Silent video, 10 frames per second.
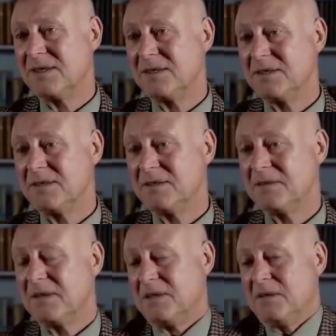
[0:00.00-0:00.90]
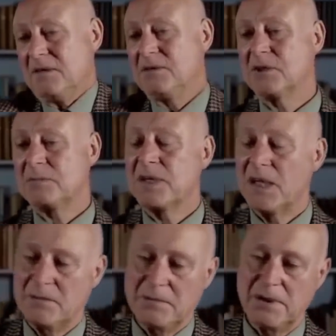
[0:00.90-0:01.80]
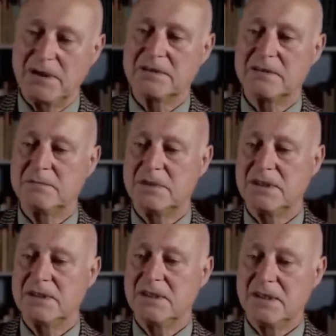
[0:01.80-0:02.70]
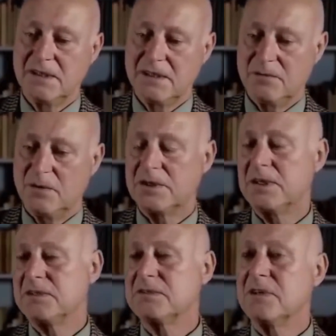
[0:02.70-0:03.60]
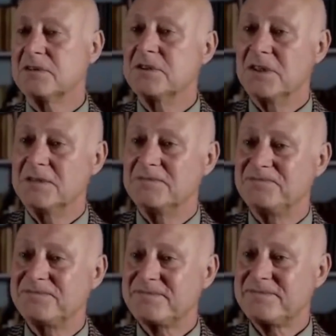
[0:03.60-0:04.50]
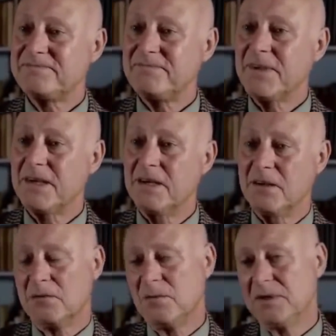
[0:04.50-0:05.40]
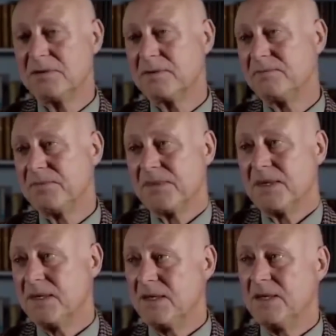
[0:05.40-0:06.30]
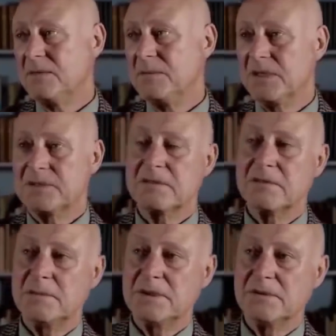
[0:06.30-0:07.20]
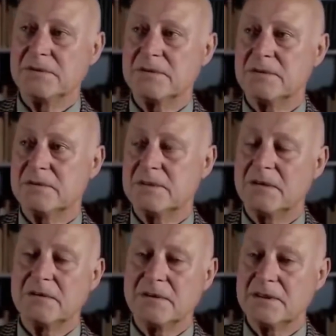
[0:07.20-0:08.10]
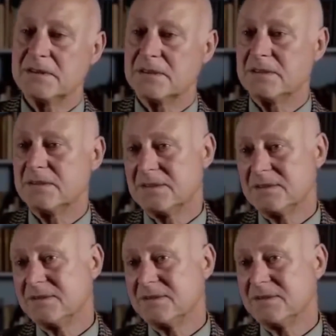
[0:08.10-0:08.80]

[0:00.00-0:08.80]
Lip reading: it just became a part of my working structure, along with master criminals and terrorists and